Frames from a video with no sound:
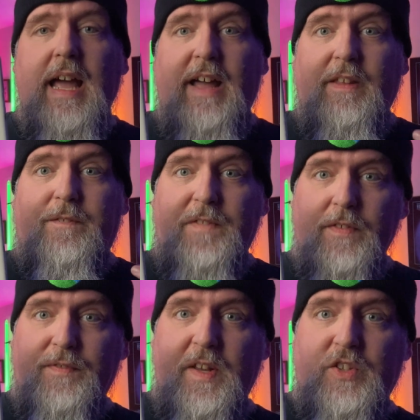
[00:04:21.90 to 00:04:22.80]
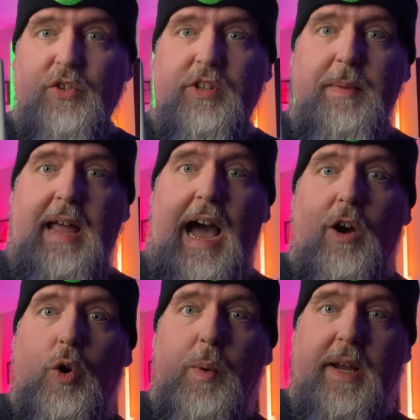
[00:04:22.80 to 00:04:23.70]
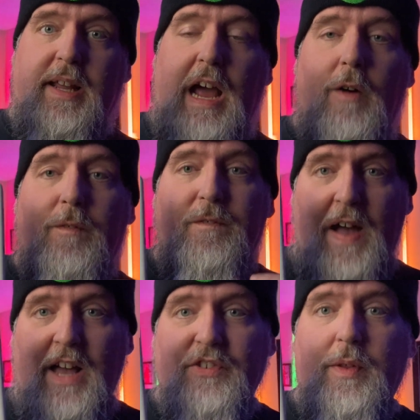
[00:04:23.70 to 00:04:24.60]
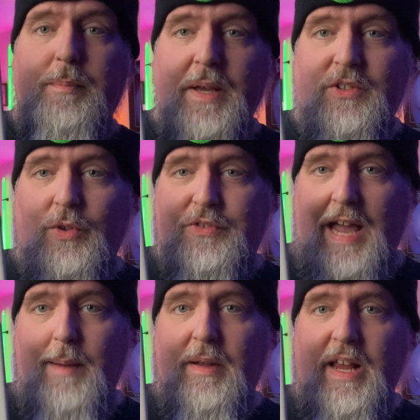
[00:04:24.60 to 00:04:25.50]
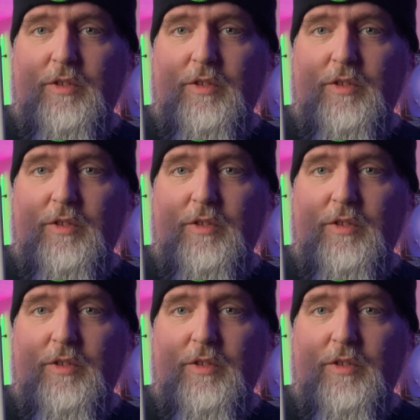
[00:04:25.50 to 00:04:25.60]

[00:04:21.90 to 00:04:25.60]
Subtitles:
And the 5th feature is going to be how quick and how fast the Pixel tablet has